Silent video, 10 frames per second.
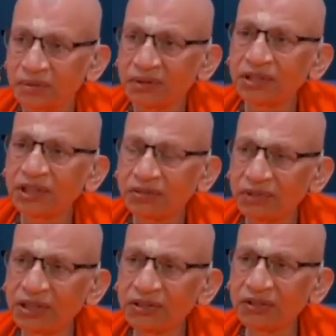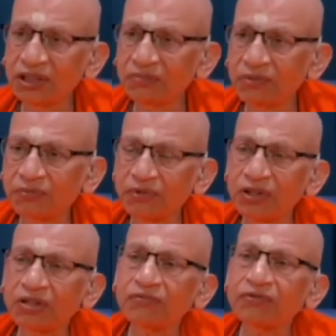It may serve the
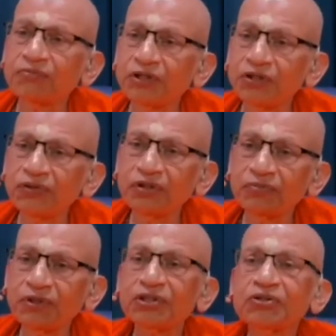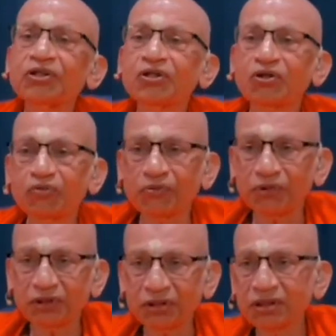purpose of a particular person or group of
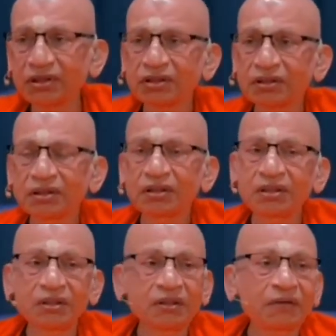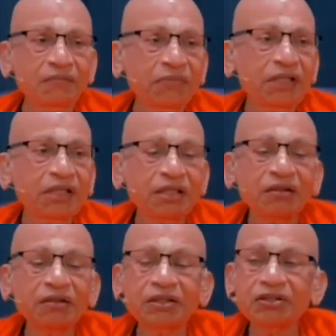persons. But it
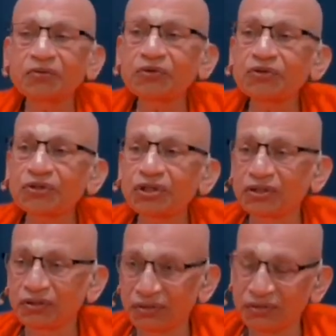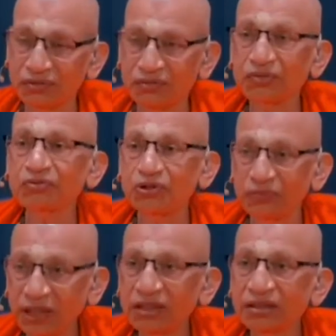contributes to the
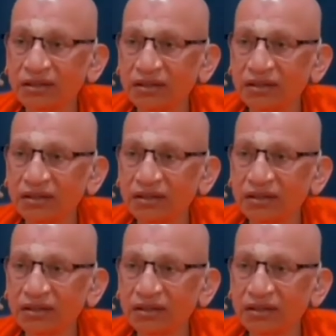humanity.